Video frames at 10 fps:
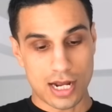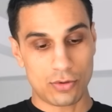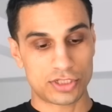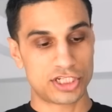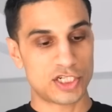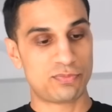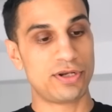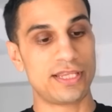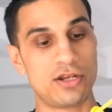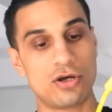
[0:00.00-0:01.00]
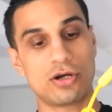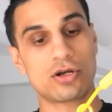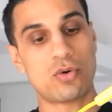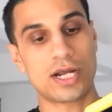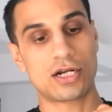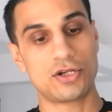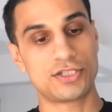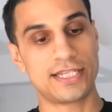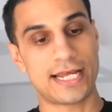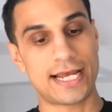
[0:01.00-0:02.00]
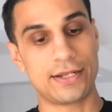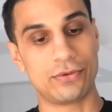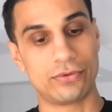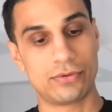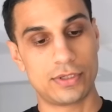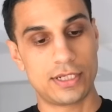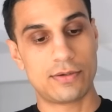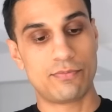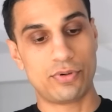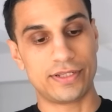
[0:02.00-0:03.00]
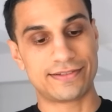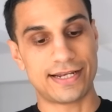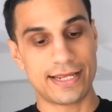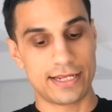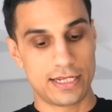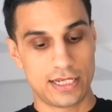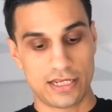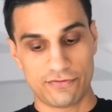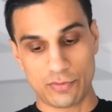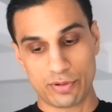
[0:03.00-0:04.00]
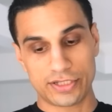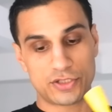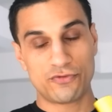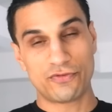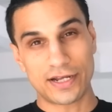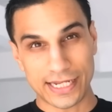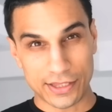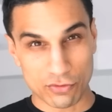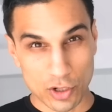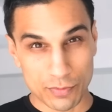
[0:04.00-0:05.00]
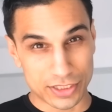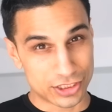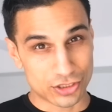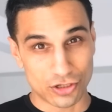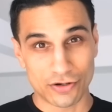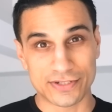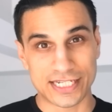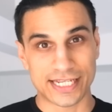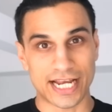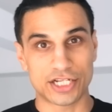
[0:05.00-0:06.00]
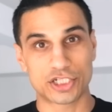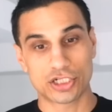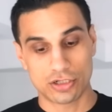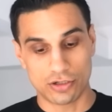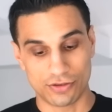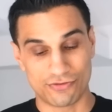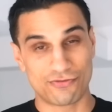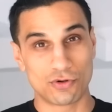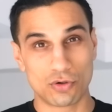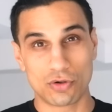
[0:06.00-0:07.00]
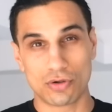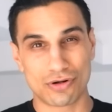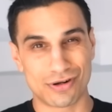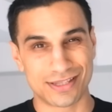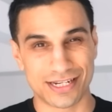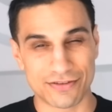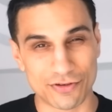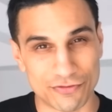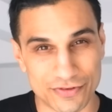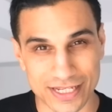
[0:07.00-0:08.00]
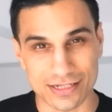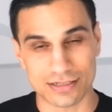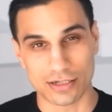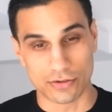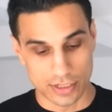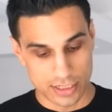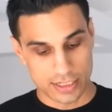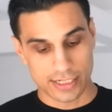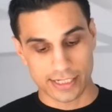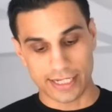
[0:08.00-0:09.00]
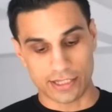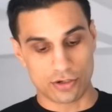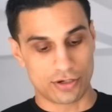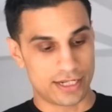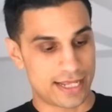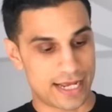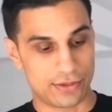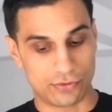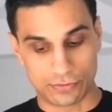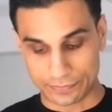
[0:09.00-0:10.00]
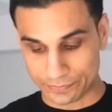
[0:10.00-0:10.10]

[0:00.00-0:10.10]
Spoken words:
I will suggest putting the knot quite close to the handle. Put it tight. If you put it too far down the rope, it's just gonna obviously catch on the floor or underneath your feet, so get the knot near the handle.